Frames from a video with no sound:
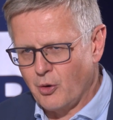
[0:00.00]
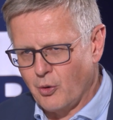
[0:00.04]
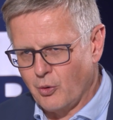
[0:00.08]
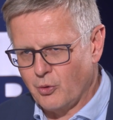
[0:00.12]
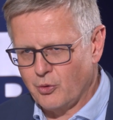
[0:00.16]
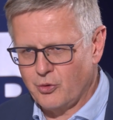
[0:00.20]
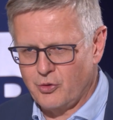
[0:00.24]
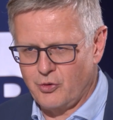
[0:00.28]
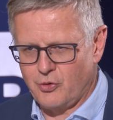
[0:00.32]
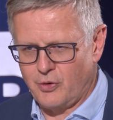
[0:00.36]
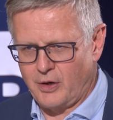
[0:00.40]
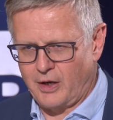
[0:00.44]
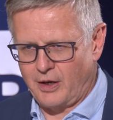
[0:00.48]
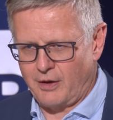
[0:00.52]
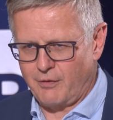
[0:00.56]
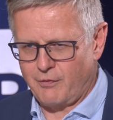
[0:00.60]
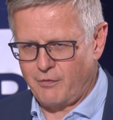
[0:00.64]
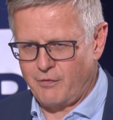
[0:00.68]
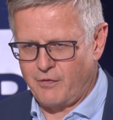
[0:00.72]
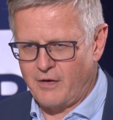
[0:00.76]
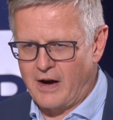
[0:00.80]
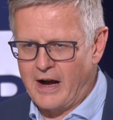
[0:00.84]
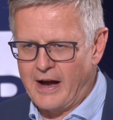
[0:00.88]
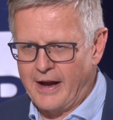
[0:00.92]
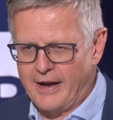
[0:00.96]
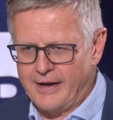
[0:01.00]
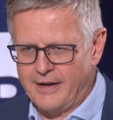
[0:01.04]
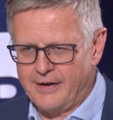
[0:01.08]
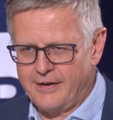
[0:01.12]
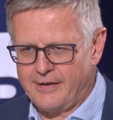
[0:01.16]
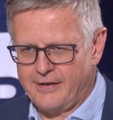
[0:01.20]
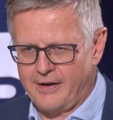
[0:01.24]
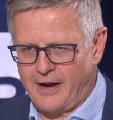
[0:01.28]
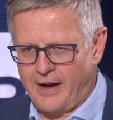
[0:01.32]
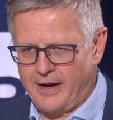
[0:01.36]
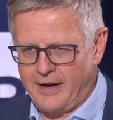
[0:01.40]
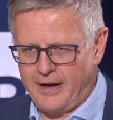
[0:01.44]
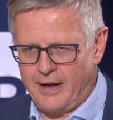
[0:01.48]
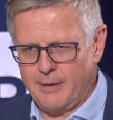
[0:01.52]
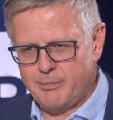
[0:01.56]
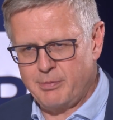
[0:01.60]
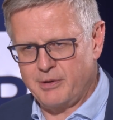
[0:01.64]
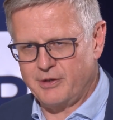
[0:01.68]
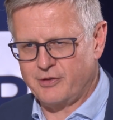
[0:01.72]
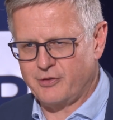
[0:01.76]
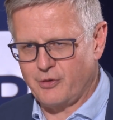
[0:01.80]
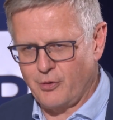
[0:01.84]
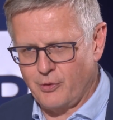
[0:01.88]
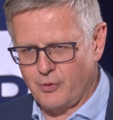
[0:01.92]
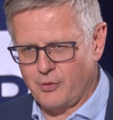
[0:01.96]
holdering, find an
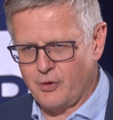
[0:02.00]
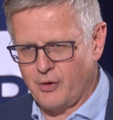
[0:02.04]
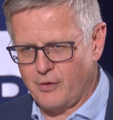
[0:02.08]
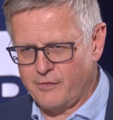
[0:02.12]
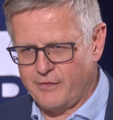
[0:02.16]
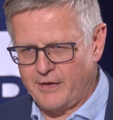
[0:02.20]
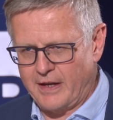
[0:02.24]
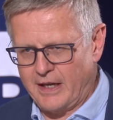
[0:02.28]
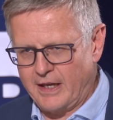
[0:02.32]
episode of